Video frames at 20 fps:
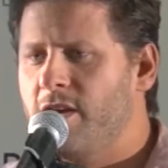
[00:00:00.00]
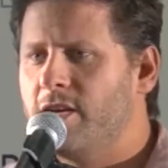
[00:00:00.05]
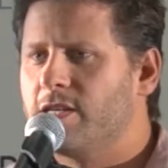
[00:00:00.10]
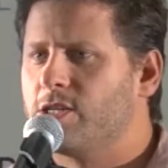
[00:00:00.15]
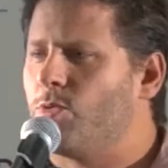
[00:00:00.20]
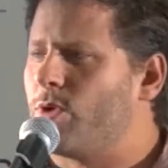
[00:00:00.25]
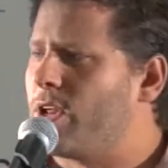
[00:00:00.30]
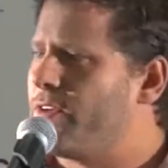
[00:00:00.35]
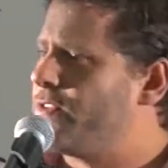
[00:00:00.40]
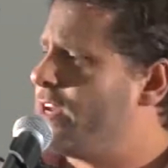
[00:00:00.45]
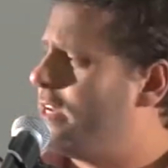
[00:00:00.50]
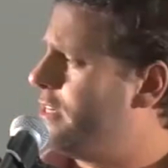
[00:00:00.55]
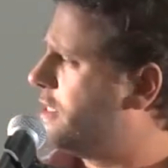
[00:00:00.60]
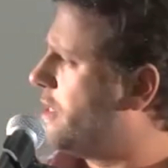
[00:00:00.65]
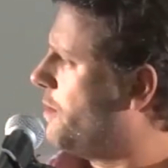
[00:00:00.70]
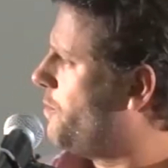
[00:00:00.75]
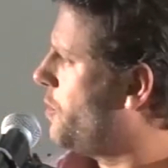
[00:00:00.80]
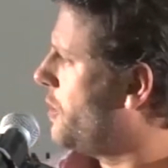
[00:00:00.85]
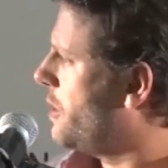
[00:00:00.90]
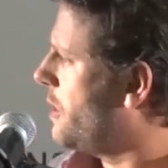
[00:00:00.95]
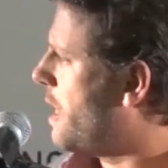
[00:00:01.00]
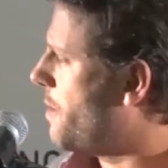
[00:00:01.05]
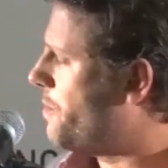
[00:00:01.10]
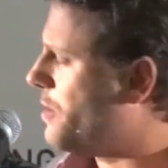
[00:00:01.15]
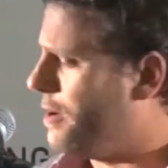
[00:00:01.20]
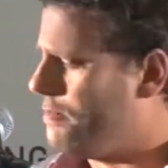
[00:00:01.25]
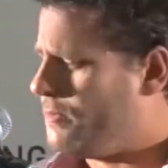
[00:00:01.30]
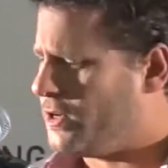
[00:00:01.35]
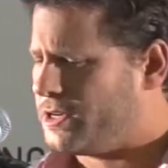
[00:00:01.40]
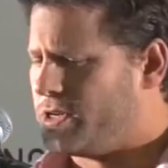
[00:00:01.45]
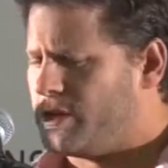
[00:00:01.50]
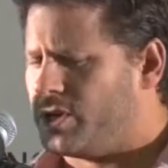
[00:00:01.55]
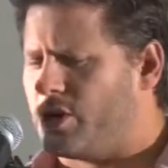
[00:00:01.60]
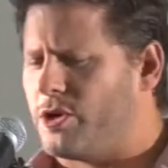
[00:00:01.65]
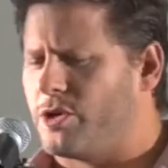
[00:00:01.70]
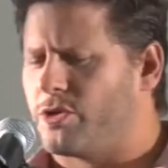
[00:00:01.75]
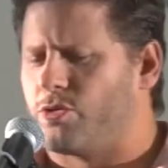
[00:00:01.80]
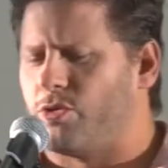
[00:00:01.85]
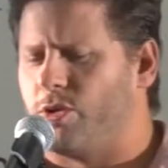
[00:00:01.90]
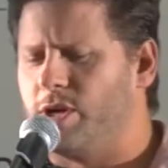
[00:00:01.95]
So what I've done is I've put it up here. I'm not going to
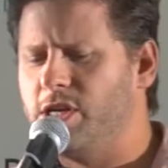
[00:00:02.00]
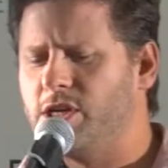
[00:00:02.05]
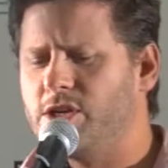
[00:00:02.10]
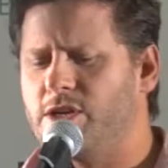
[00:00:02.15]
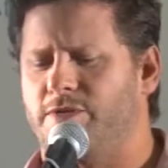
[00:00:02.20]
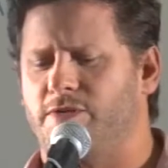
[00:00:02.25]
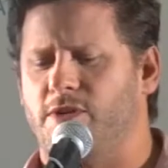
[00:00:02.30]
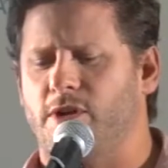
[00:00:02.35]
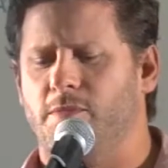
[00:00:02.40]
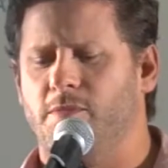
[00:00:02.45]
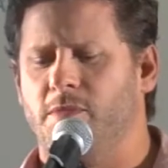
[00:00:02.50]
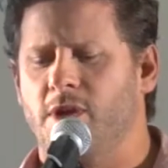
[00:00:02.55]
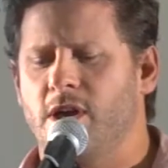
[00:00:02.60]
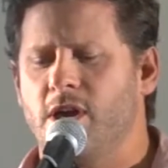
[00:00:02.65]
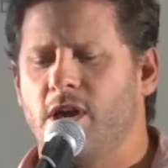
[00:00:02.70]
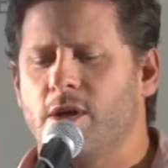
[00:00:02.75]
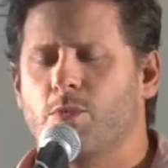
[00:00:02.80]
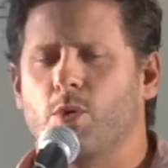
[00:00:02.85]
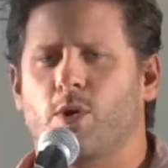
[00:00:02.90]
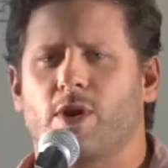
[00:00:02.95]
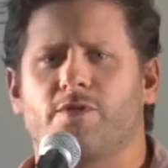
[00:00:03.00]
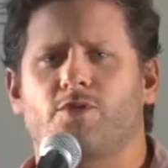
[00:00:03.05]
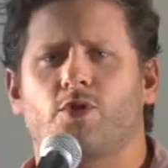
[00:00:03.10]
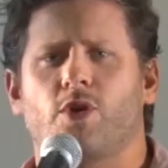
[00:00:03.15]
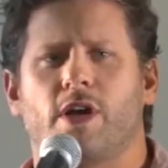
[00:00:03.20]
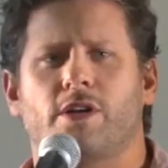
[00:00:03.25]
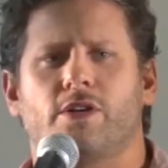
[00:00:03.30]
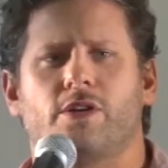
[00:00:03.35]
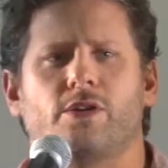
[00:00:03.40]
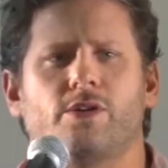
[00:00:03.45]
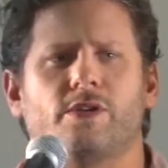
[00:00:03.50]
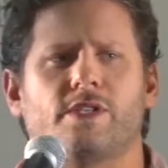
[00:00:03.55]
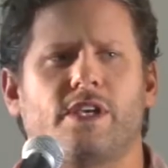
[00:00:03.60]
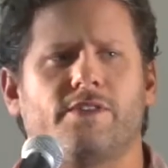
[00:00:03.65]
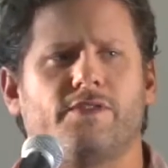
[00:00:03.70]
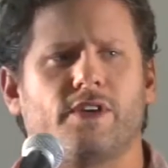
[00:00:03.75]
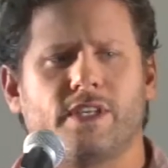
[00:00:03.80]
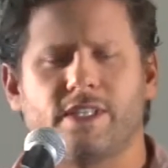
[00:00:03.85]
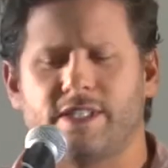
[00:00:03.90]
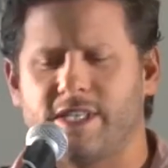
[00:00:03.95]
go through each of them. But what I've tried to do is
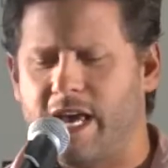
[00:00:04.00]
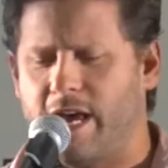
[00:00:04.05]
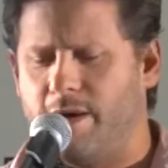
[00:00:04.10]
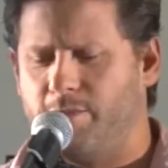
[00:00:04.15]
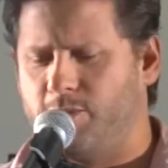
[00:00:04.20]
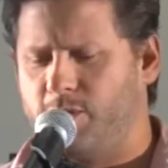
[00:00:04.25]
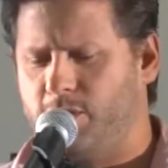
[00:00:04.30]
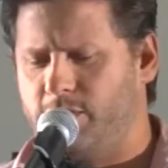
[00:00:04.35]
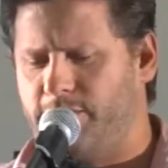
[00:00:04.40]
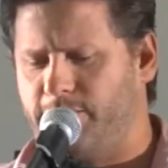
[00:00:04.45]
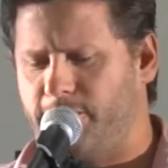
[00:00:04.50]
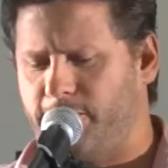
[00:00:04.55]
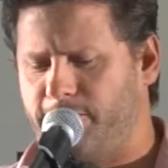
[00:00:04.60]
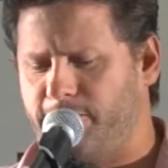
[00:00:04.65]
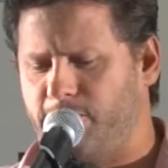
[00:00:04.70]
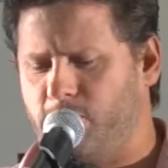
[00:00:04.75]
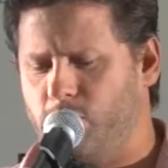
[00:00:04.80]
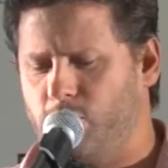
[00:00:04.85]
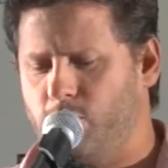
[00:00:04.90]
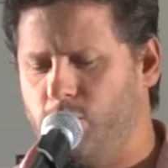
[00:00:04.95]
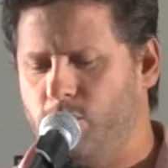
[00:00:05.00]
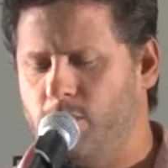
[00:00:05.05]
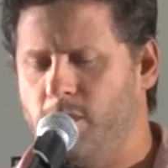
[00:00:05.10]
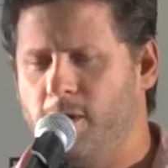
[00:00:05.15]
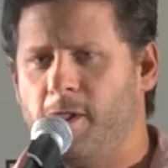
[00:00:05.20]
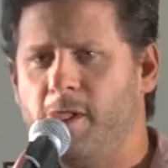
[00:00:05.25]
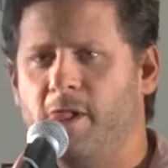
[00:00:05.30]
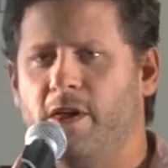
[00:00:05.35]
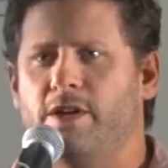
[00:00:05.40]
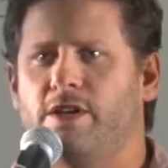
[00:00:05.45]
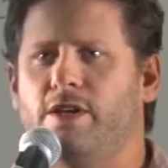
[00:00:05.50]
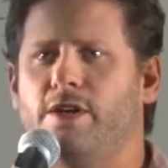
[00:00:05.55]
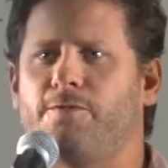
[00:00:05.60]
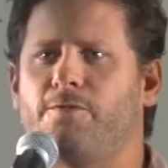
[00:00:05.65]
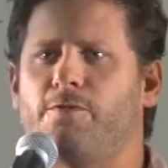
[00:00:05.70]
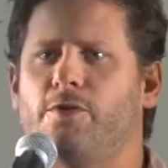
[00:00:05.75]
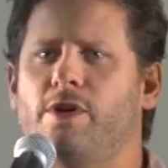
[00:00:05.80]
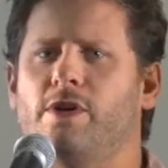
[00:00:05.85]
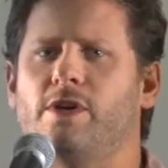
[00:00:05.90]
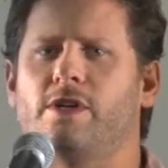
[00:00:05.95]
give examples of a few
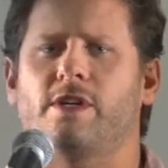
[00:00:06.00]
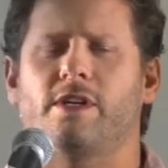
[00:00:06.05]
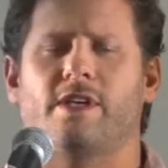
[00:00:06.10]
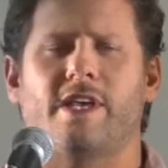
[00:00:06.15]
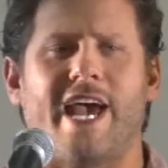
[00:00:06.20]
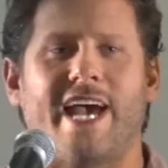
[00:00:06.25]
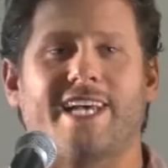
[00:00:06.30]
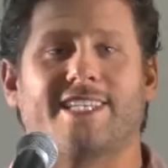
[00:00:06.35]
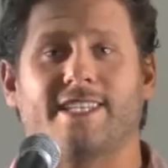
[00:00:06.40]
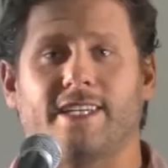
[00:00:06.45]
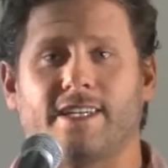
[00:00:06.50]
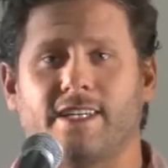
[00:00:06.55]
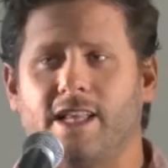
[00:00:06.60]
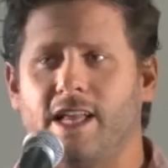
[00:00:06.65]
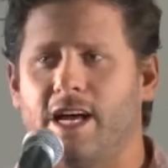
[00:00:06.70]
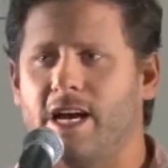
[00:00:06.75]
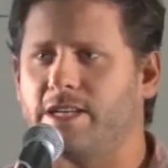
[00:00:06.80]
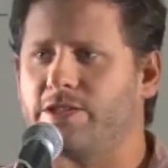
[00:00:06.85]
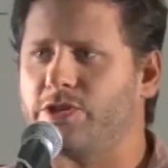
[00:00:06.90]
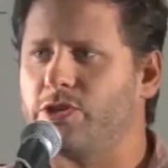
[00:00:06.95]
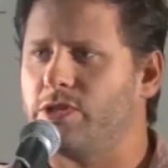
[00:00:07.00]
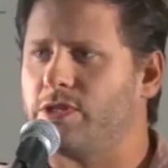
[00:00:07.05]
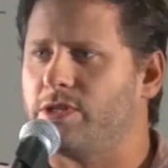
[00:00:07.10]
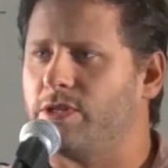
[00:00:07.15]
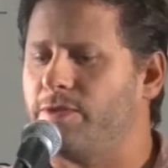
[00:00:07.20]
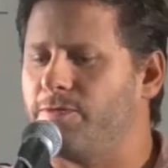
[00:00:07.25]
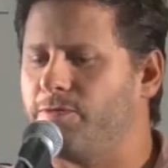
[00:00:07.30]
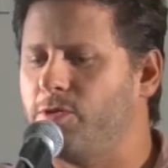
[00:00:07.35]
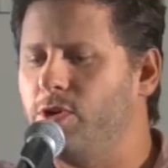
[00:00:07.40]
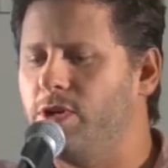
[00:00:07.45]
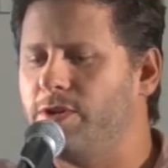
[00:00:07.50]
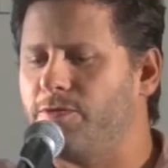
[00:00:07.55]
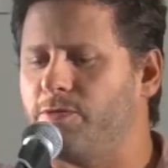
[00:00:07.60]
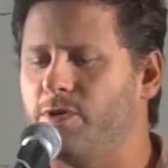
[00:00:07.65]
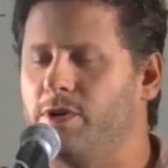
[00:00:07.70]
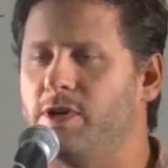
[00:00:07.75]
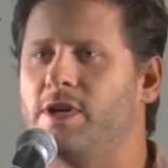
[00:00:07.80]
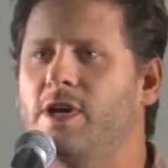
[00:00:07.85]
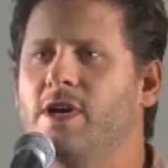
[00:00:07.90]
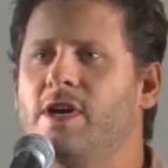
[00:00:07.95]
different asset classes and a few
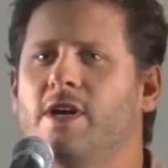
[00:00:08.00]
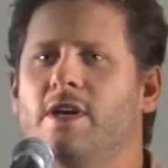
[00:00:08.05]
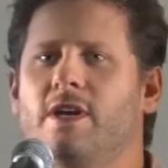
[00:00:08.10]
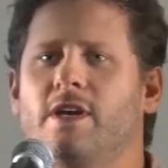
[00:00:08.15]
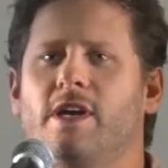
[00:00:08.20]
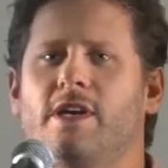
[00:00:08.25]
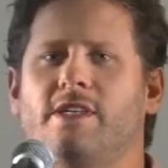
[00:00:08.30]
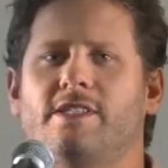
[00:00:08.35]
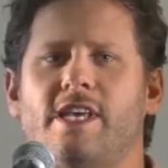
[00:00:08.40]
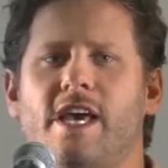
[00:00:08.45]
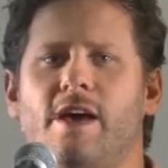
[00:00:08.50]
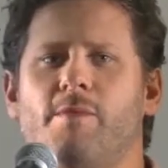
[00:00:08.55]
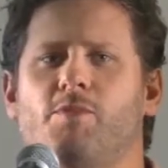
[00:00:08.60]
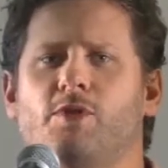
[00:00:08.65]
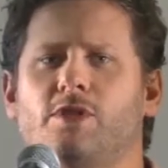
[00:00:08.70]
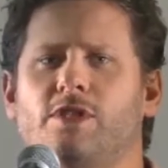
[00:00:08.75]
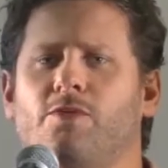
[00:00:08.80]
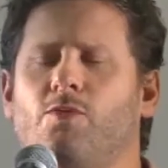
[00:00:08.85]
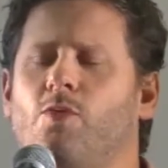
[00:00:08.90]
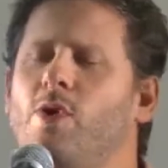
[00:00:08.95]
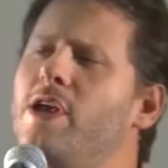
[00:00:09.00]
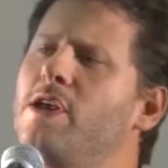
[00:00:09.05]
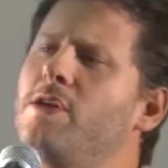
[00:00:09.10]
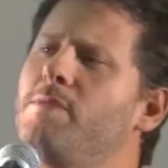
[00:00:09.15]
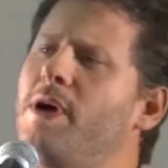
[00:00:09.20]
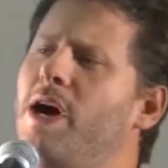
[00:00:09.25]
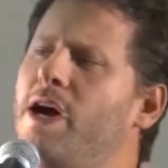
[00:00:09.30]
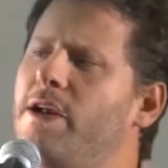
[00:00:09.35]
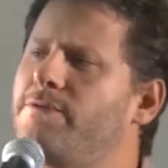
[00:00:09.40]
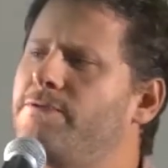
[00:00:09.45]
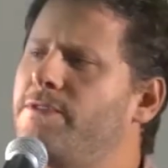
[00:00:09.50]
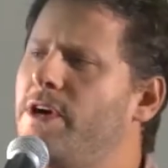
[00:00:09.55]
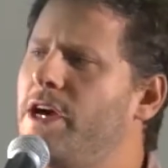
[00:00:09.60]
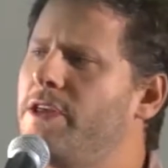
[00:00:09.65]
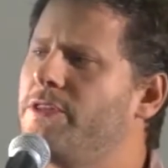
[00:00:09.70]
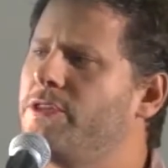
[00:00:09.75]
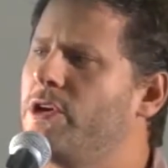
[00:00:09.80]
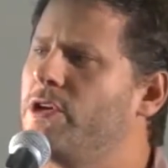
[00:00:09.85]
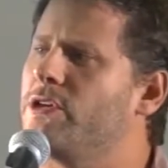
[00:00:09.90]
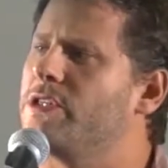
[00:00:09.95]
different examples of where you might
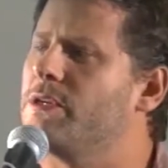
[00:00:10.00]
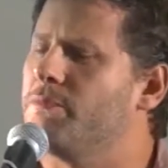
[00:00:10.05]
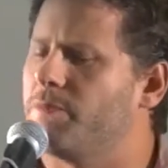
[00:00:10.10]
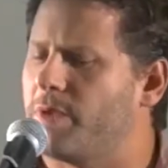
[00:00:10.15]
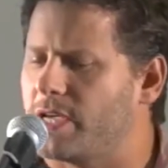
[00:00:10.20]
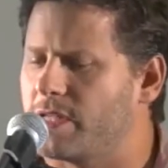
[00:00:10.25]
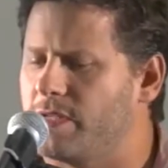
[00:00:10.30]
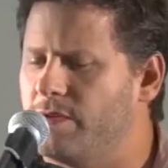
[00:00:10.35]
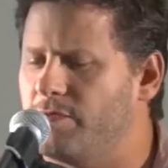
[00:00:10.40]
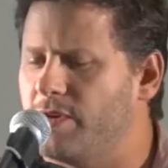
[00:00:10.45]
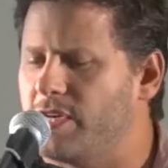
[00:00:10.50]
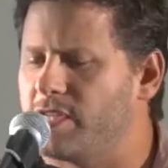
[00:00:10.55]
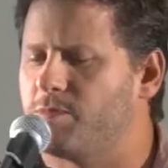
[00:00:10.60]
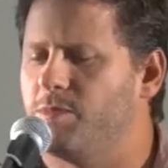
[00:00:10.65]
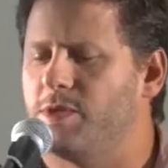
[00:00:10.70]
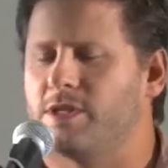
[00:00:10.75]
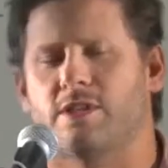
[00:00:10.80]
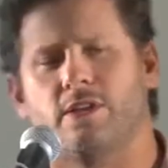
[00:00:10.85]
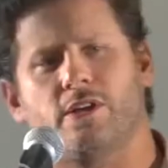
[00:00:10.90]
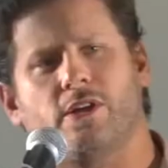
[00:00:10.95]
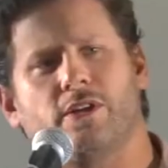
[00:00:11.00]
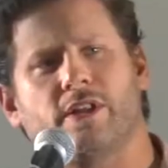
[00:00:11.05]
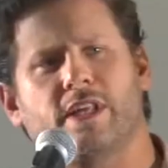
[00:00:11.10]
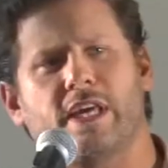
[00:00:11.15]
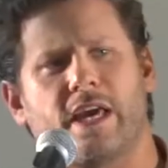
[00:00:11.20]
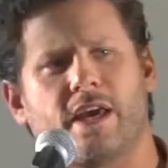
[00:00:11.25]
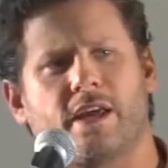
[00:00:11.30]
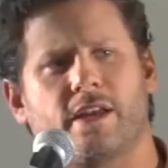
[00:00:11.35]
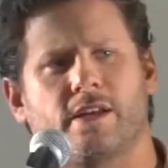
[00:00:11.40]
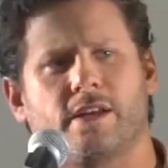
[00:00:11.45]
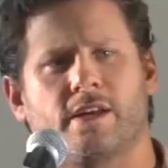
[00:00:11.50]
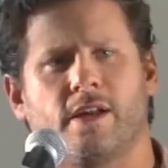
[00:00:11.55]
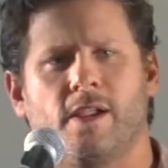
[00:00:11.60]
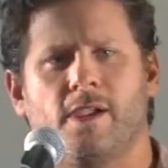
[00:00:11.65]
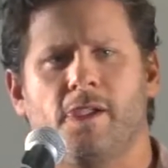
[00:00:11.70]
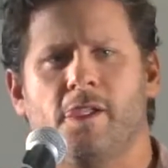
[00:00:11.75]
find those impact investments. And on the end,